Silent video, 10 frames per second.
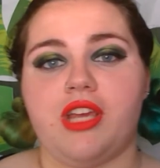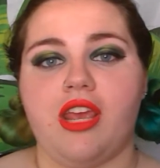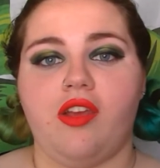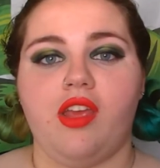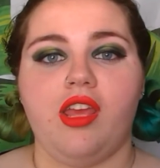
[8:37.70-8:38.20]

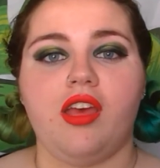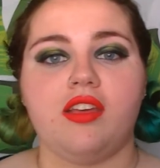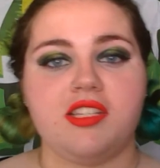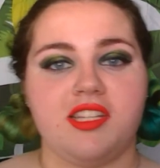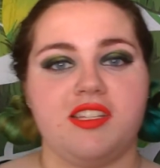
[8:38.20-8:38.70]

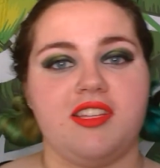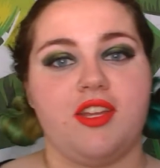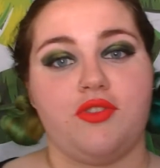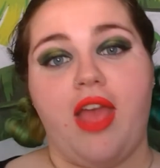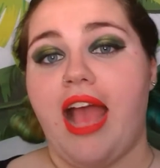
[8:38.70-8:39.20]
area to
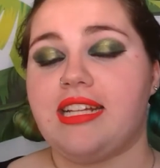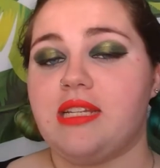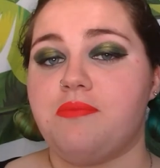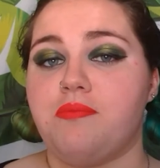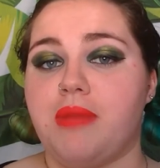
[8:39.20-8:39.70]
attract
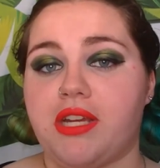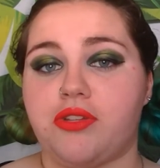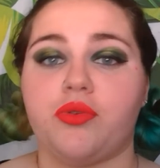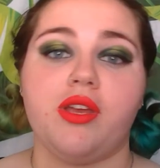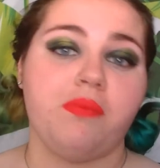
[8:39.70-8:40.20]

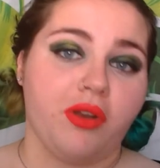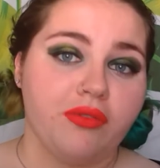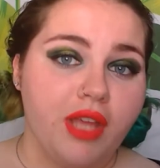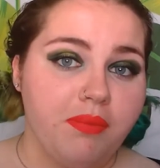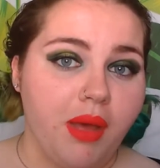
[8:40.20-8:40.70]
migratory
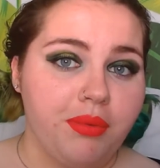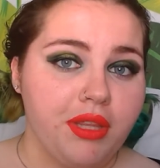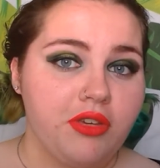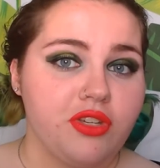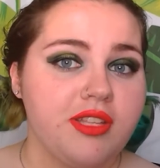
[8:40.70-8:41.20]
butterfly
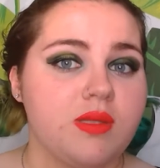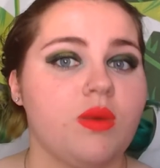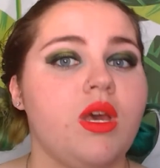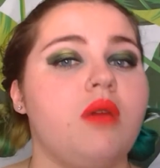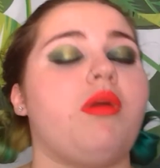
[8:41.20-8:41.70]
populations
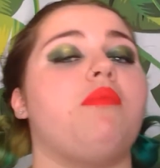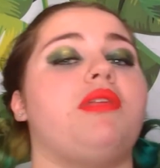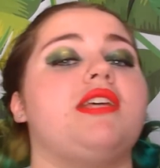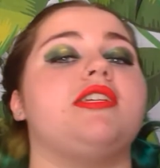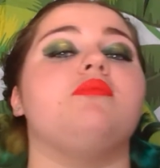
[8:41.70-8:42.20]
by
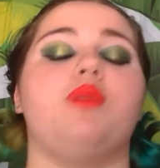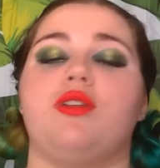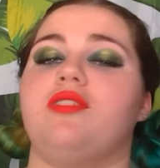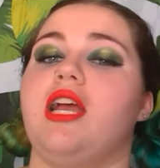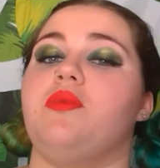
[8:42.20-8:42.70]
planting
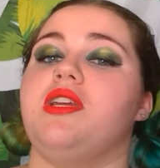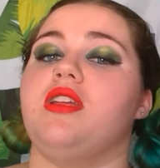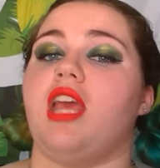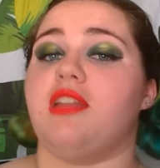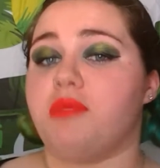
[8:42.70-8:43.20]
butterfly weed
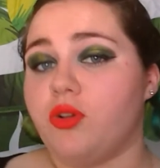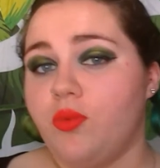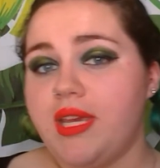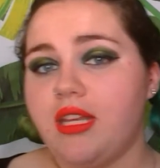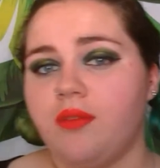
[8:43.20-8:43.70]
and
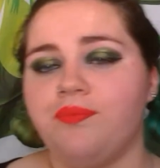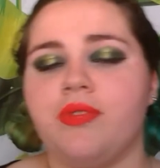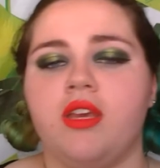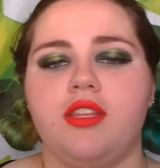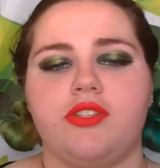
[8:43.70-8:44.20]
milkweed.
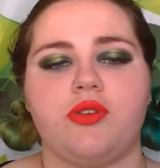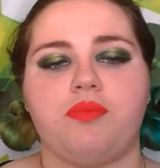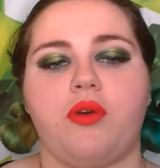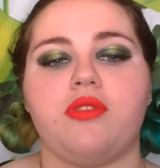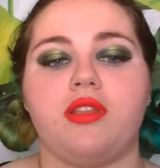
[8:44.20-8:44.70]
These are
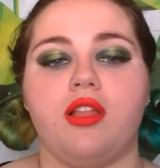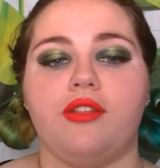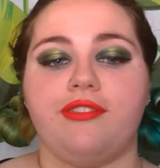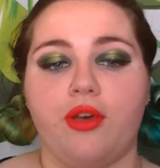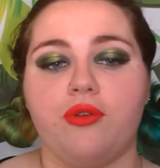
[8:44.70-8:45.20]
both
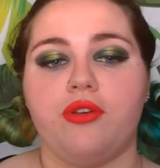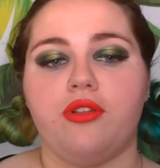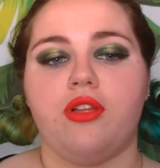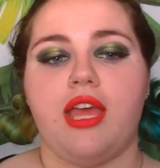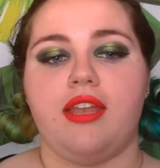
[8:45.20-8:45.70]

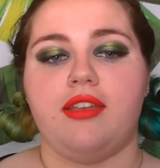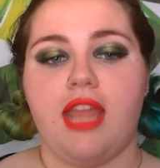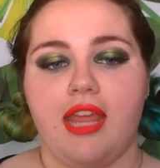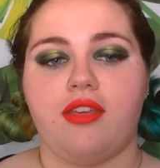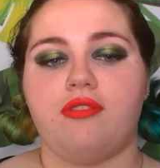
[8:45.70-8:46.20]
local and
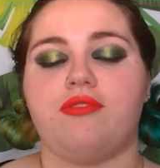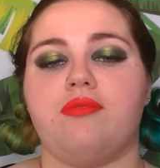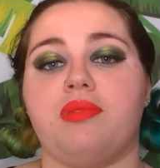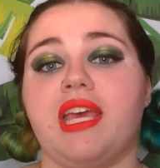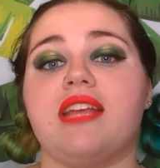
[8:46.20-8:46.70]

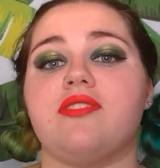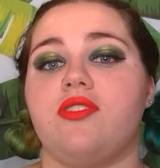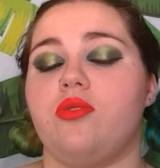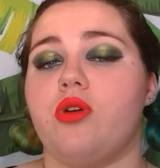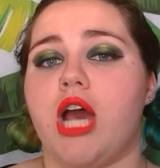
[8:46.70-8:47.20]
native plants
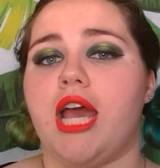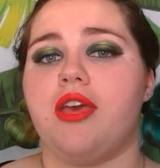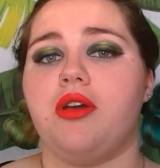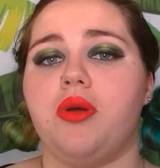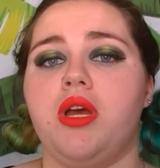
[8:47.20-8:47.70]
to
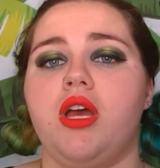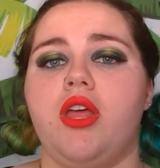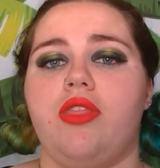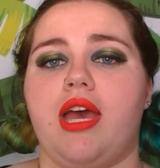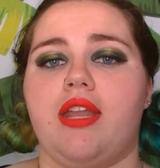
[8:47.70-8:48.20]
Ohio
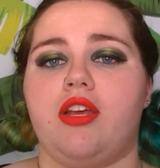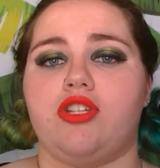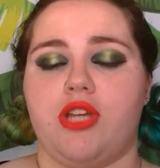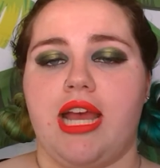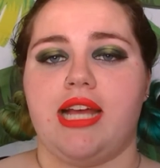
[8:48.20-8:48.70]
that
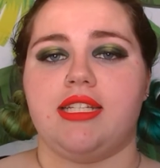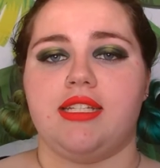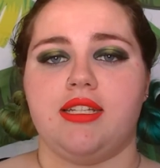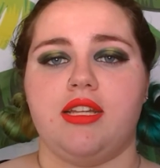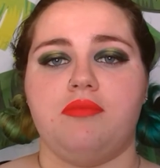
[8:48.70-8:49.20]
attract
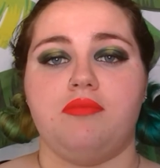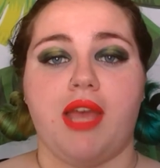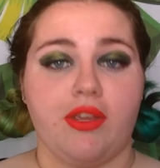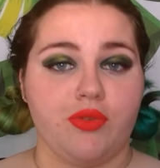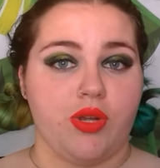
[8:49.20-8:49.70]

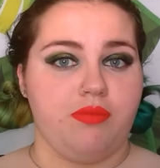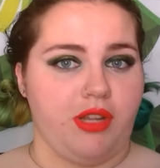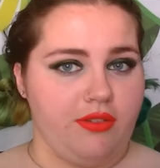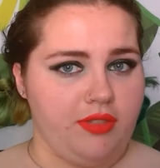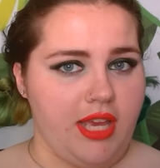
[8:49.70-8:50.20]
migratory
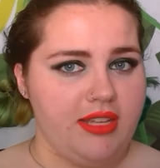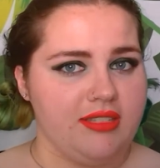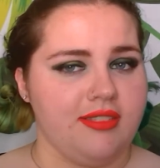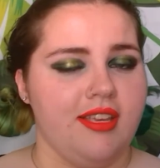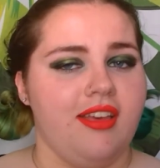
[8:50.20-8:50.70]

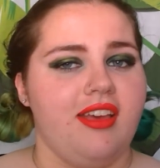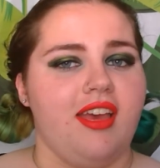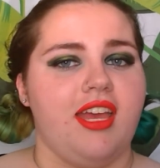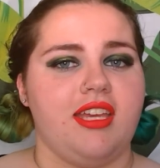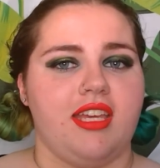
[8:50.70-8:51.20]
butterflies.
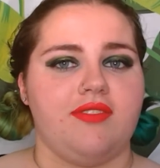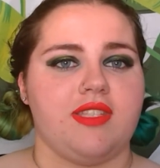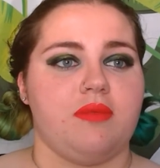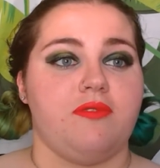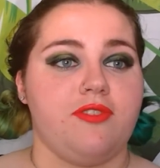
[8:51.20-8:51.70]
It gives
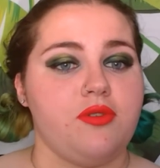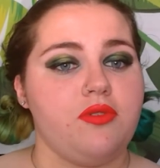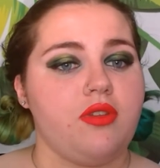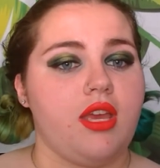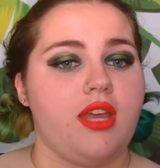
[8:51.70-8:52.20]
them
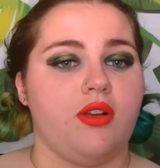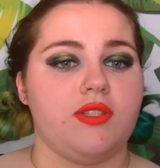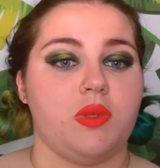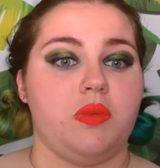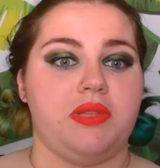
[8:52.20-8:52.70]
food and
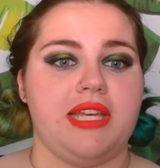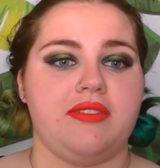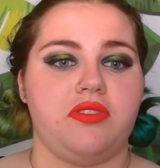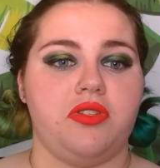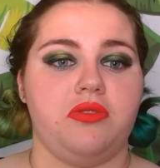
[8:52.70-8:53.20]
also a
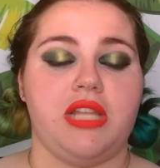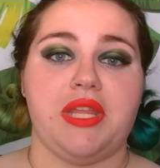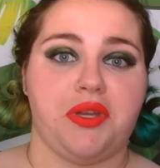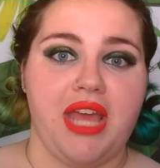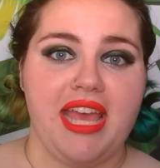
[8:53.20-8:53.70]
place to lay
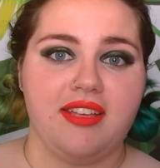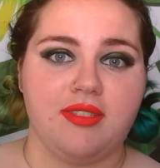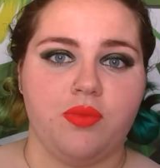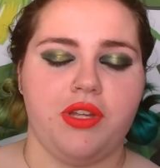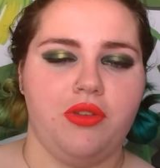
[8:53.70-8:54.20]
their
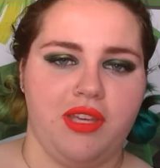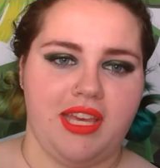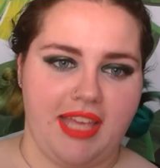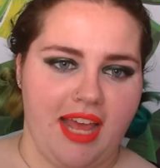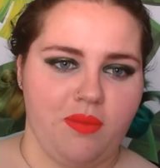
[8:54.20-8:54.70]
eggs, where you can
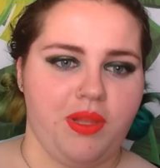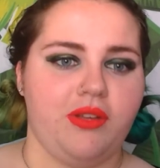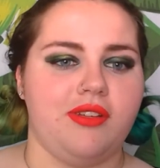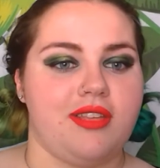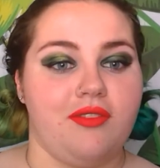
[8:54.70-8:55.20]
get
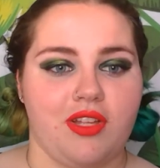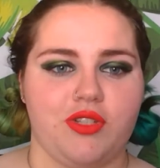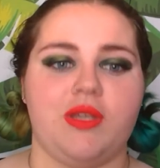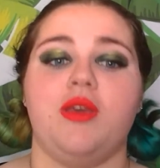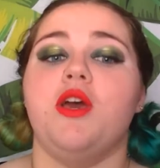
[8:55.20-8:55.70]
caterpillars and
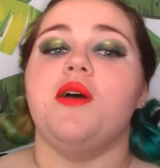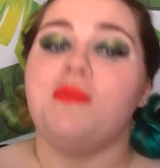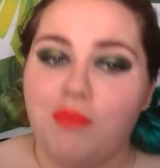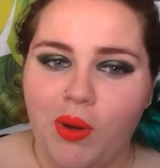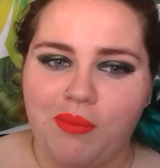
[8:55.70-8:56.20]
eventually
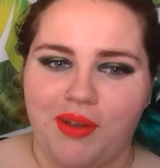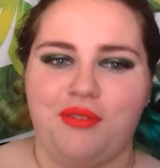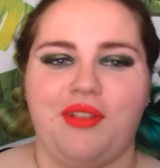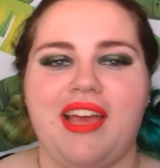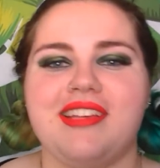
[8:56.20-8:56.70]
more
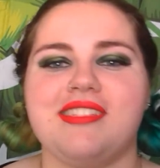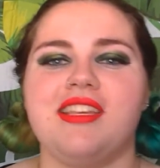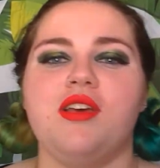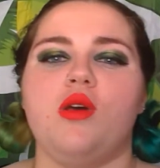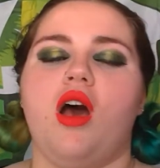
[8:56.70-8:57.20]
butterflies.
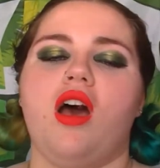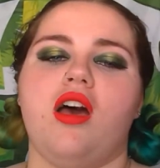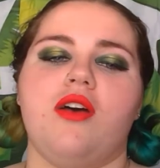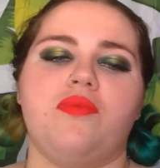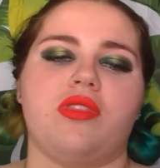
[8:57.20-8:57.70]

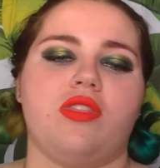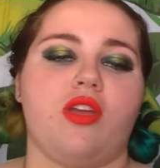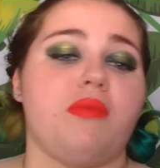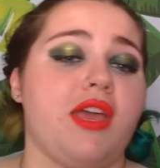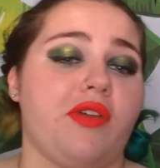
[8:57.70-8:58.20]

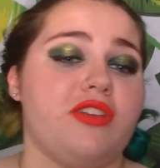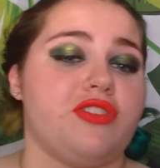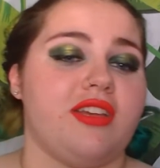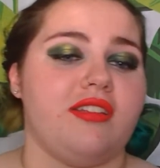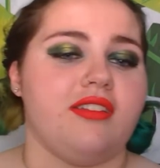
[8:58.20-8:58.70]
Their
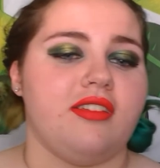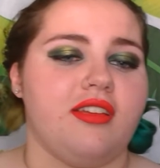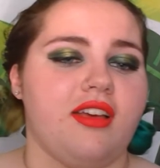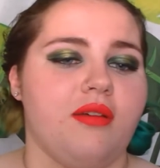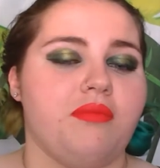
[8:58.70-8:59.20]
migration,
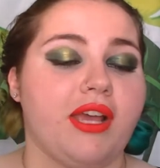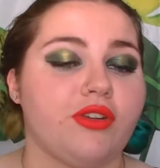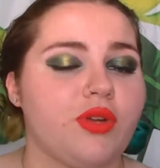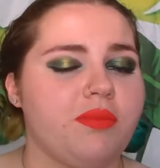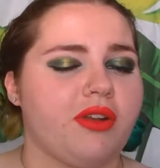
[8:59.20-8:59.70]

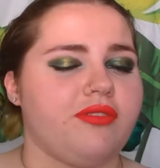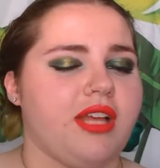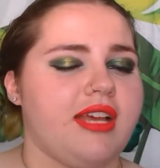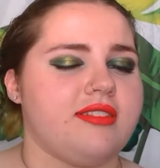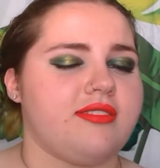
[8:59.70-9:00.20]
migratory
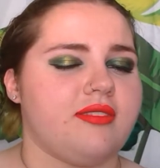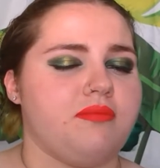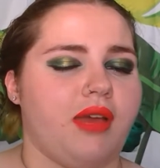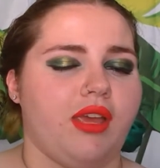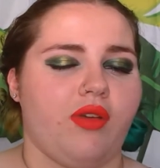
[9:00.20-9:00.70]
butterflies
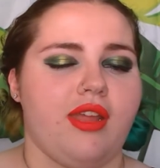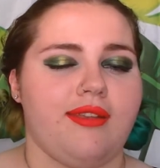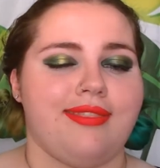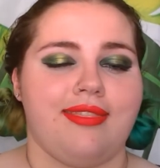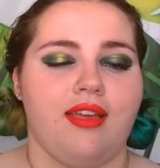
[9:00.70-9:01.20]

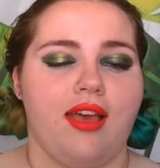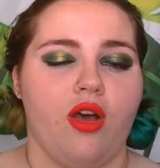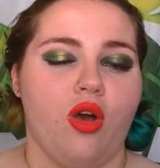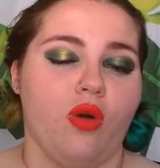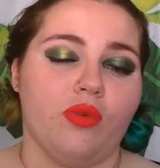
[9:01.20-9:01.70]
migrate
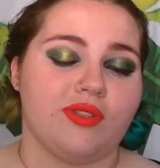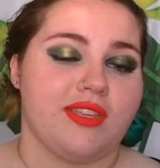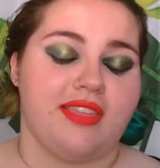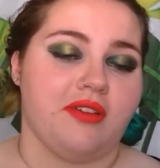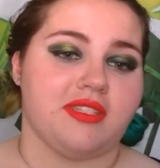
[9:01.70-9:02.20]
almost
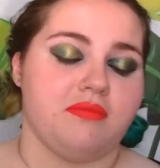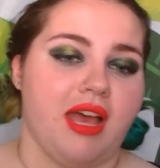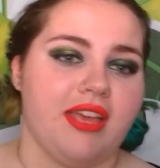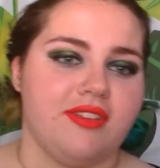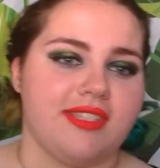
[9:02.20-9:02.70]
1,000
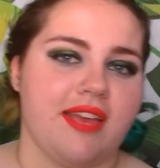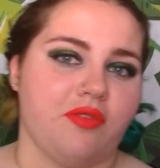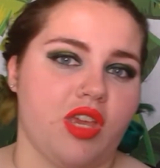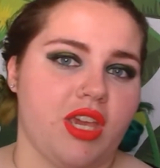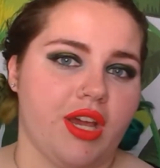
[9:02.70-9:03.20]
miles
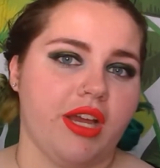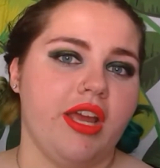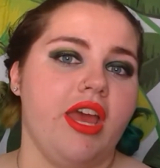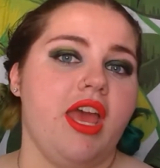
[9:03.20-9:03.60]
every year,